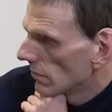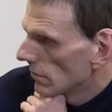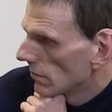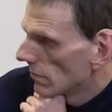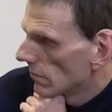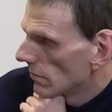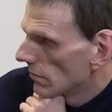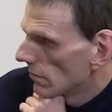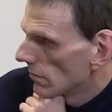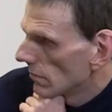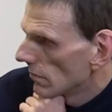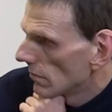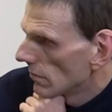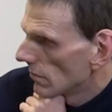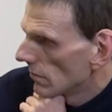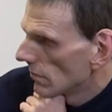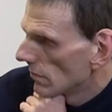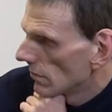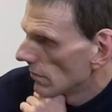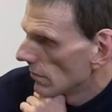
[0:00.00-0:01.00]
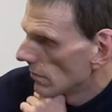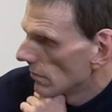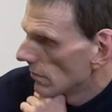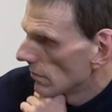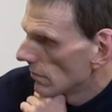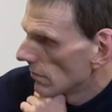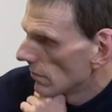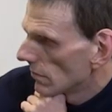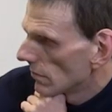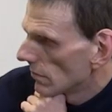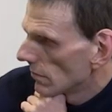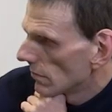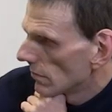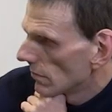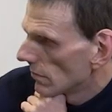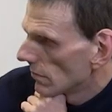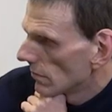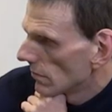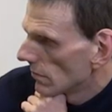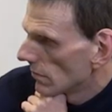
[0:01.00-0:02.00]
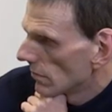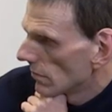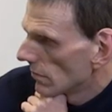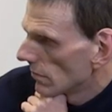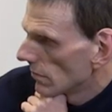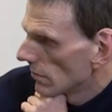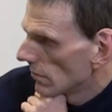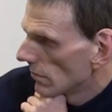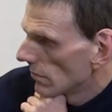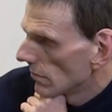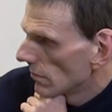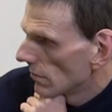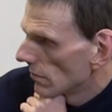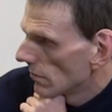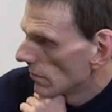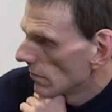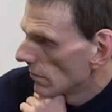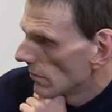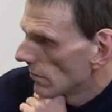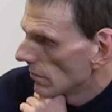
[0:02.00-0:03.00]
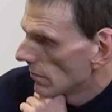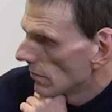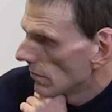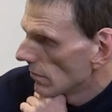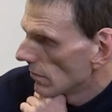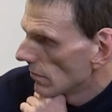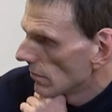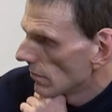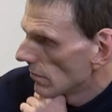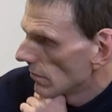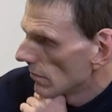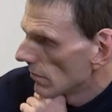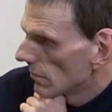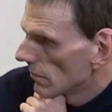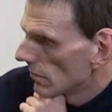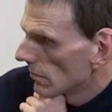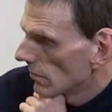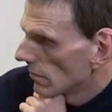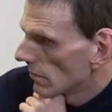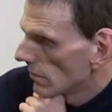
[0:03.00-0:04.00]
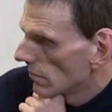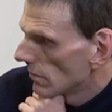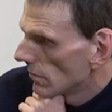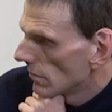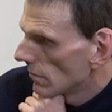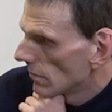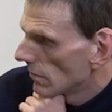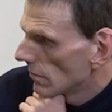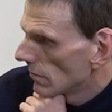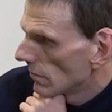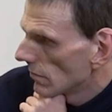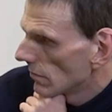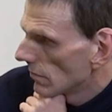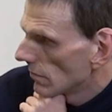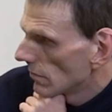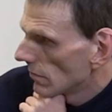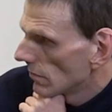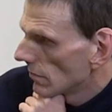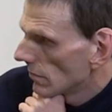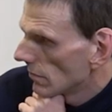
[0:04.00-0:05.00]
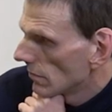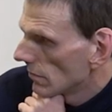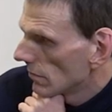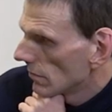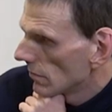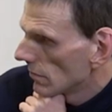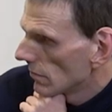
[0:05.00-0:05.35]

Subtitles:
No words are spoken by the person on screen.